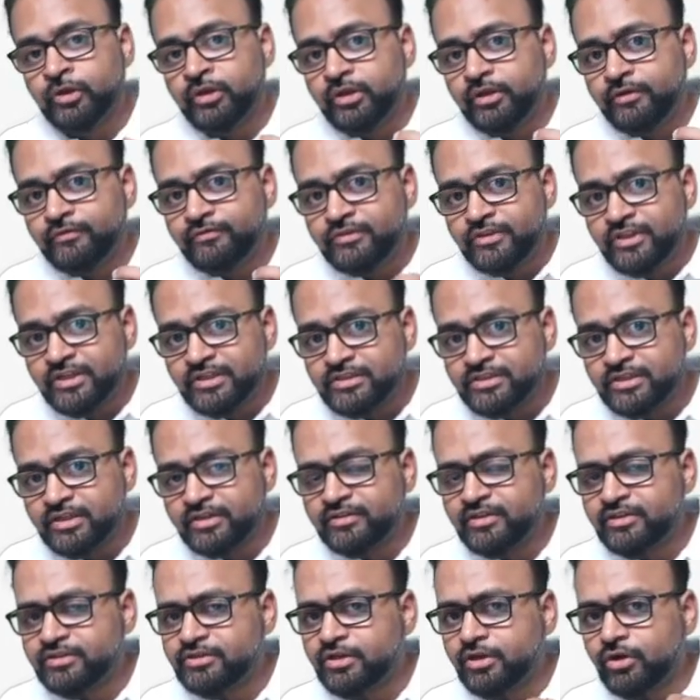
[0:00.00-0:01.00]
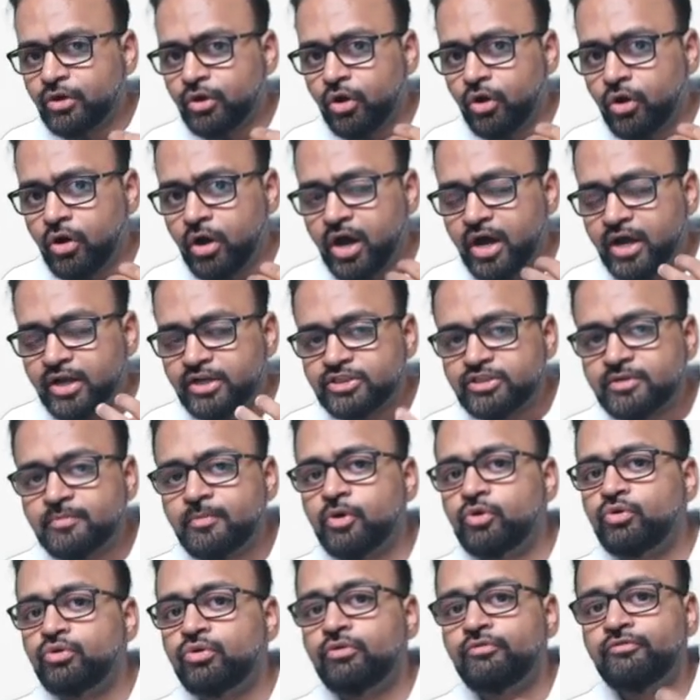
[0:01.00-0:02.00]
If there is a large
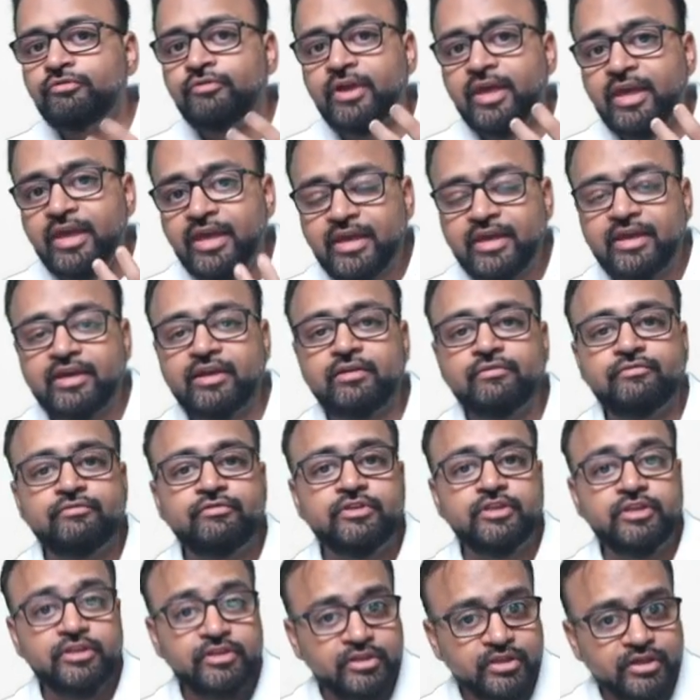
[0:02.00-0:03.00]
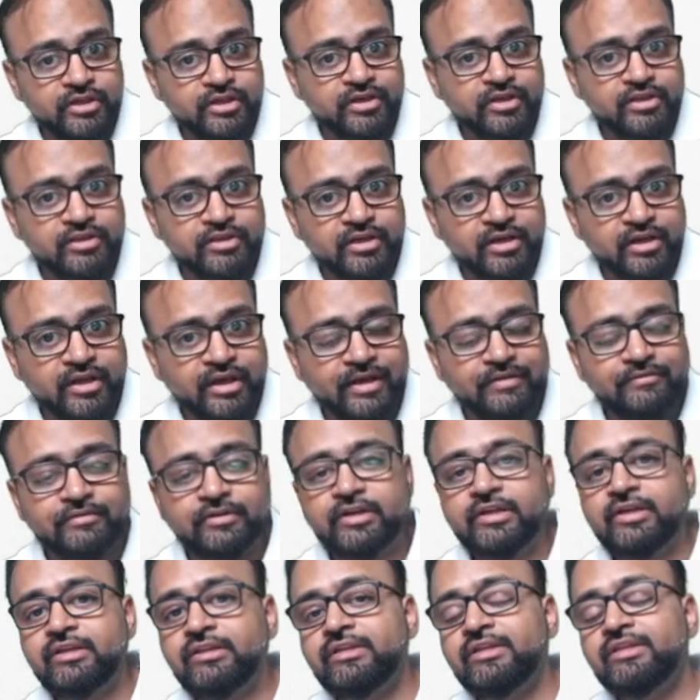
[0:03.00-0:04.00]
amount of air within the cranial
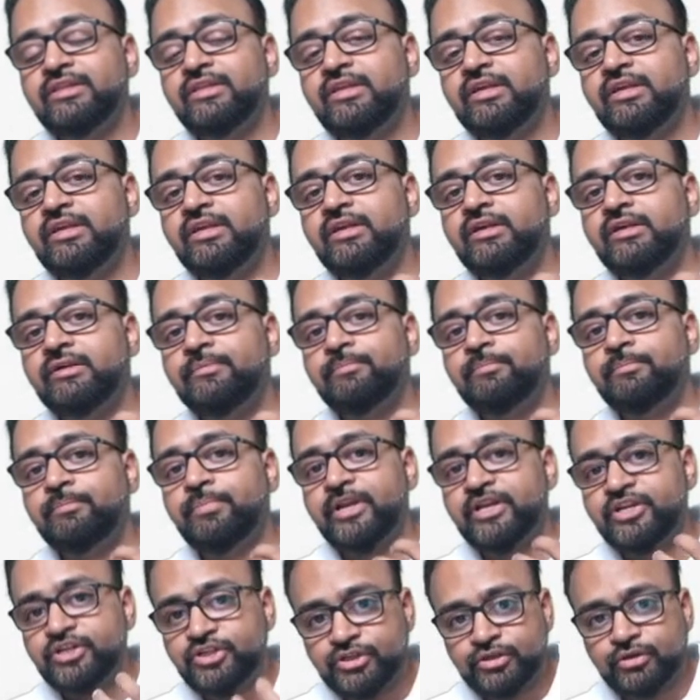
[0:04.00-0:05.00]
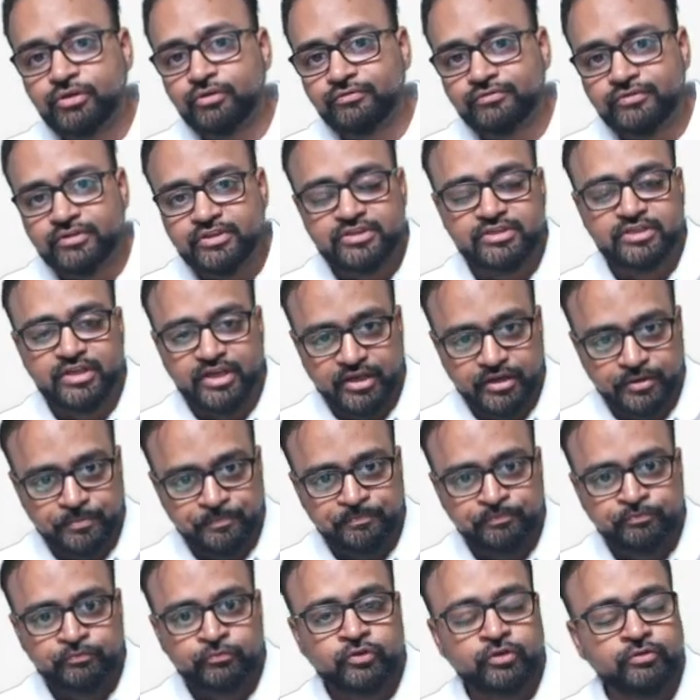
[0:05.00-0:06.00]
cavity, then the pressure of this air
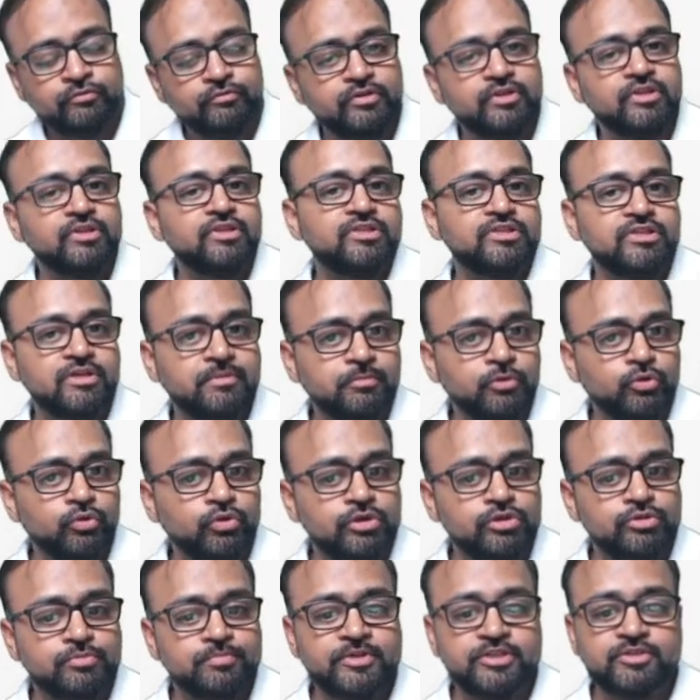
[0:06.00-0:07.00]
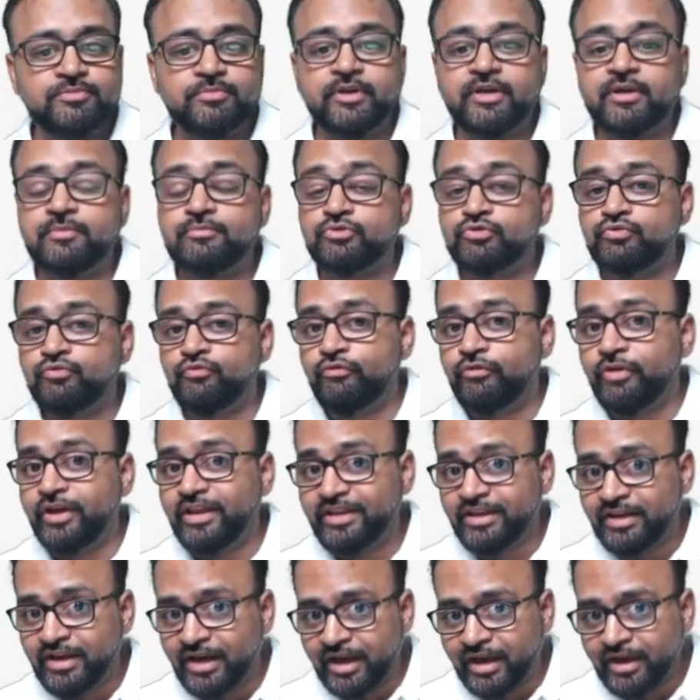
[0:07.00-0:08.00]
within the subdural space becomes
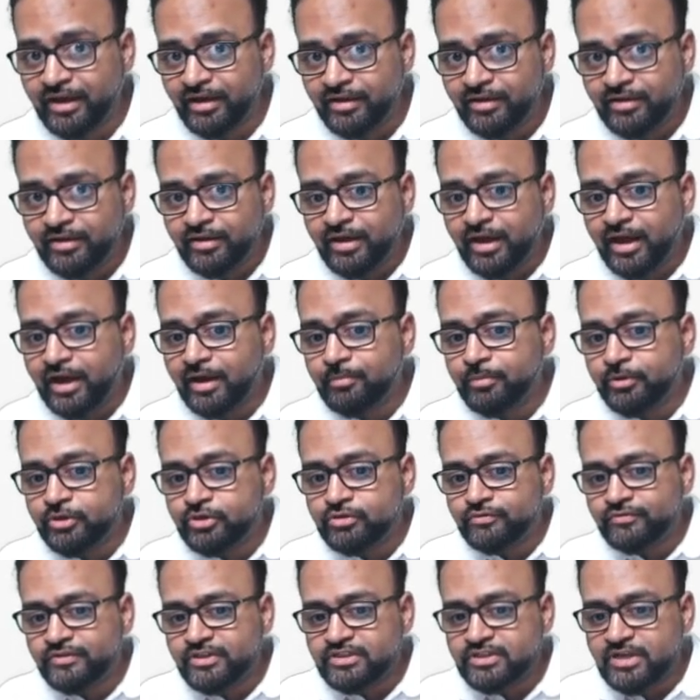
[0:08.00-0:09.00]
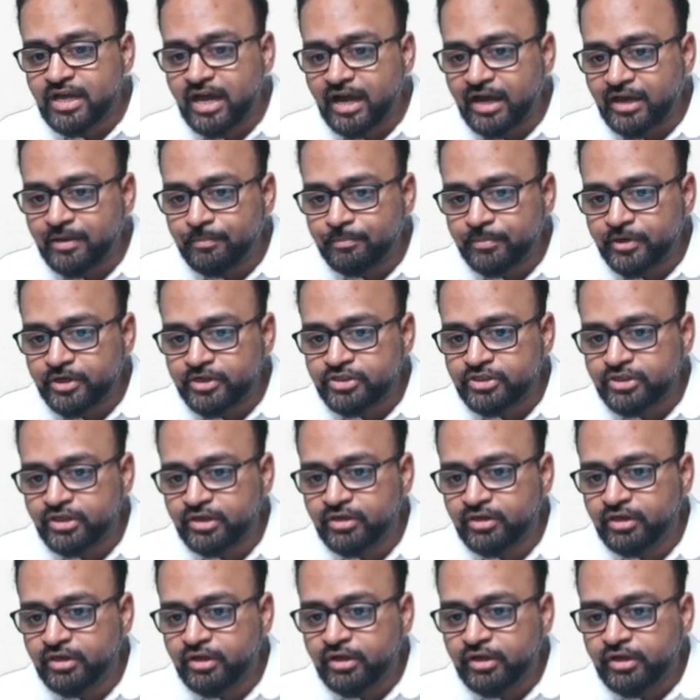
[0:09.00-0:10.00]
very high, and because of this high
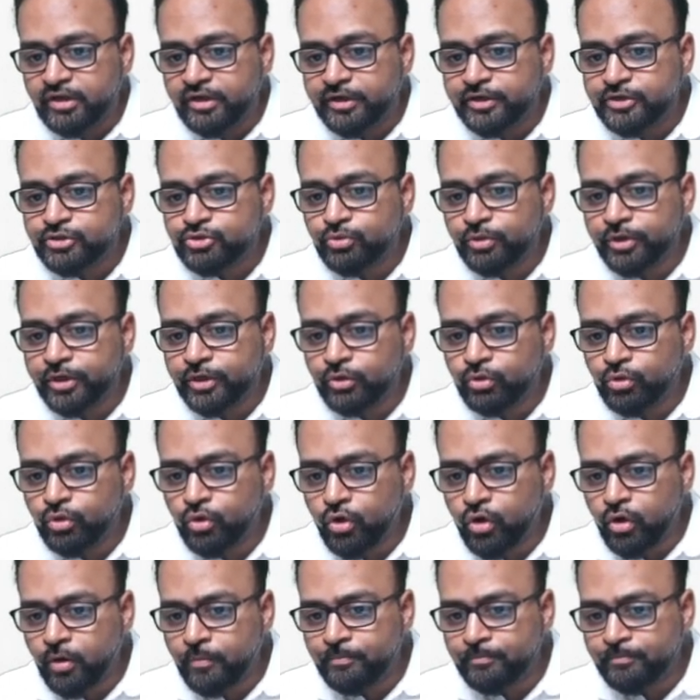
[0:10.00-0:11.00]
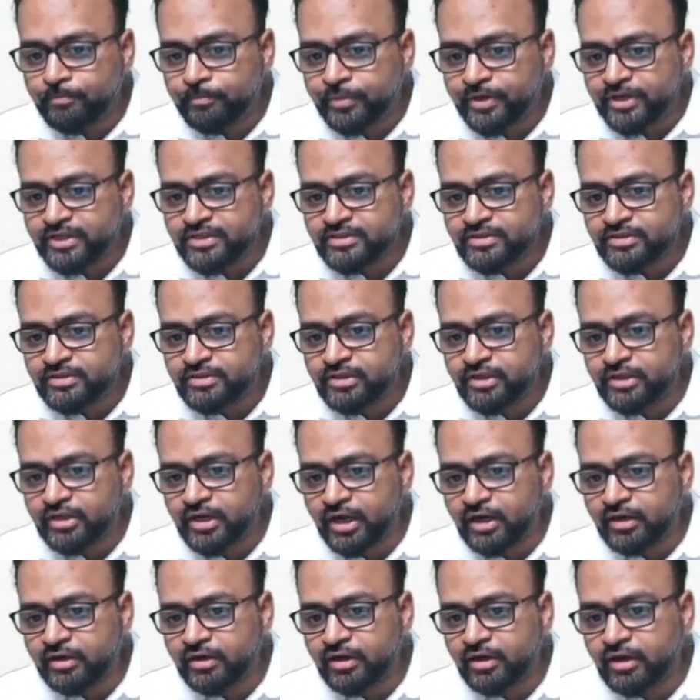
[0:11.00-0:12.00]
pressure, it is going to compress the
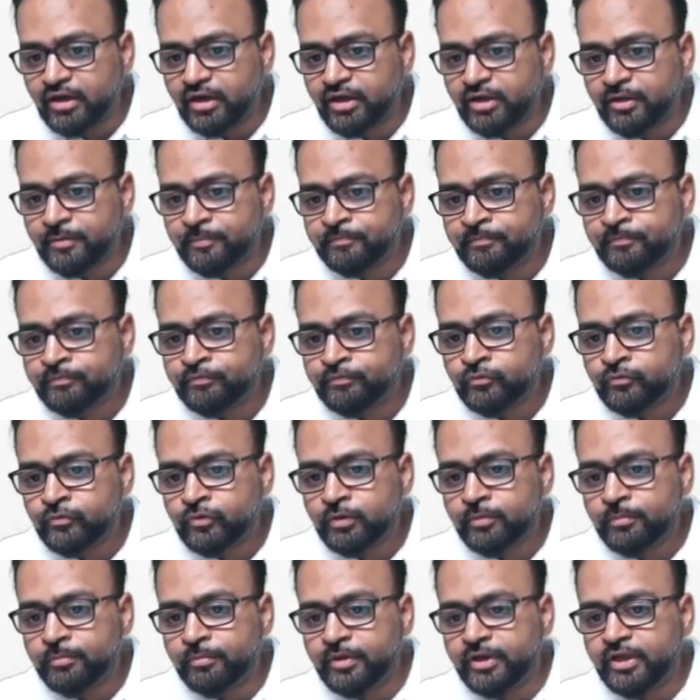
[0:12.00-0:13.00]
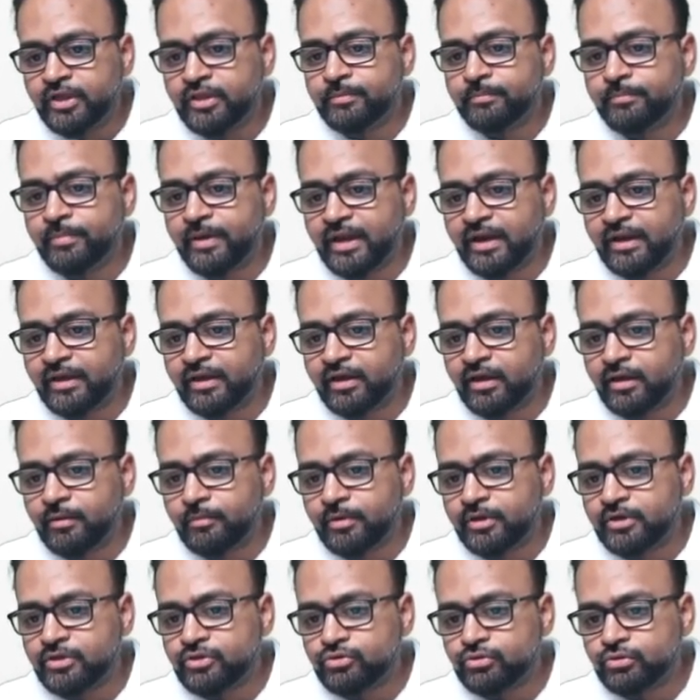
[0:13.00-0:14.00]
underlying brain
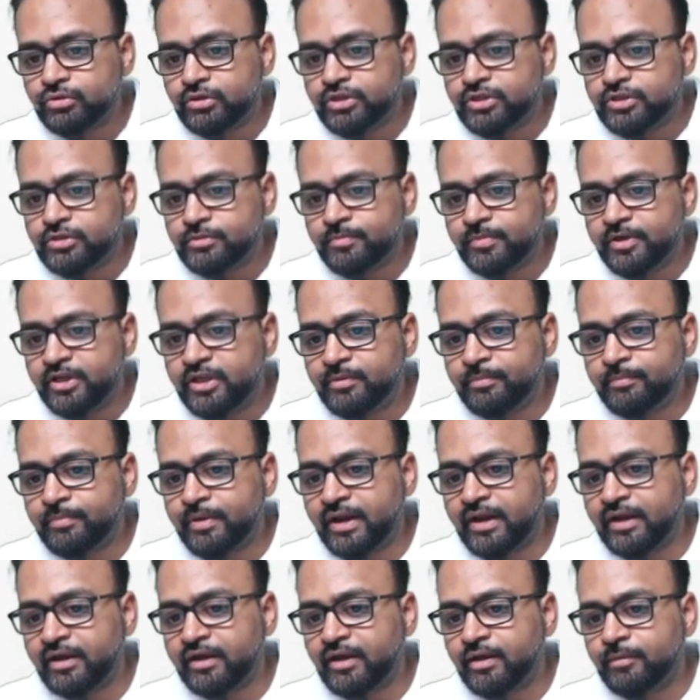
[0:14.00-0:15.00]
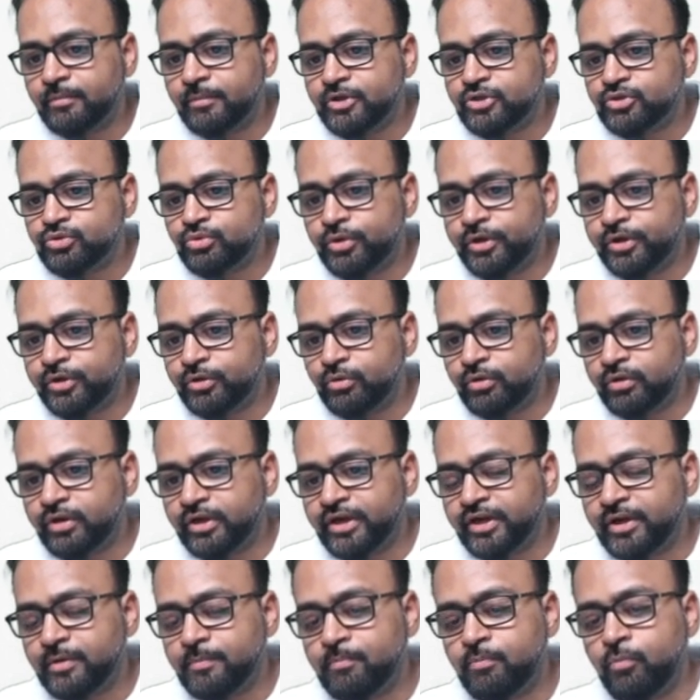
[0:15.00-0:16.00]
parenchyma. So this brain parenchyma is going to
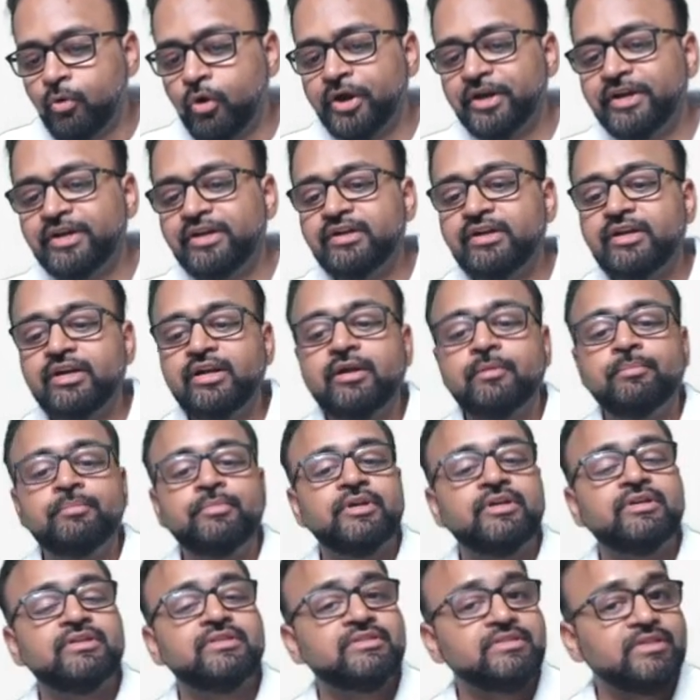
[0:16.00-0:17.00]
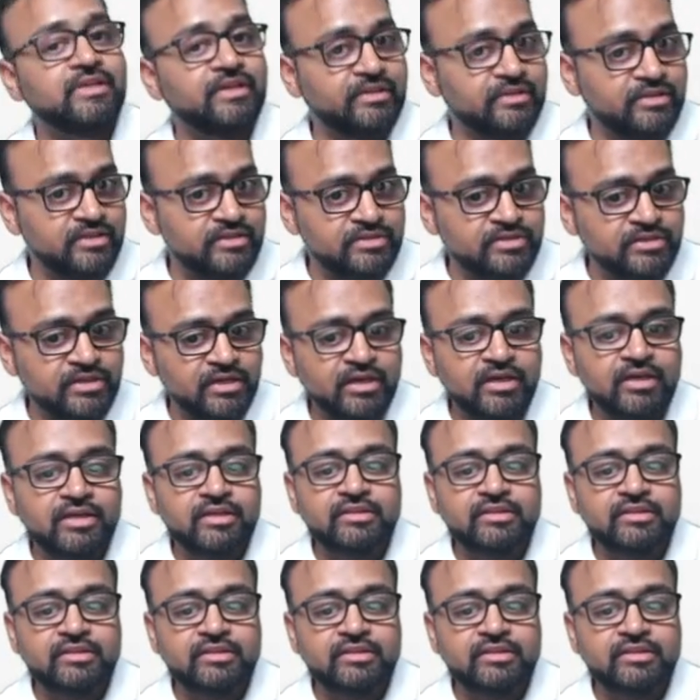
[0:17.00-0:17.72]
get a pointed appearance like this.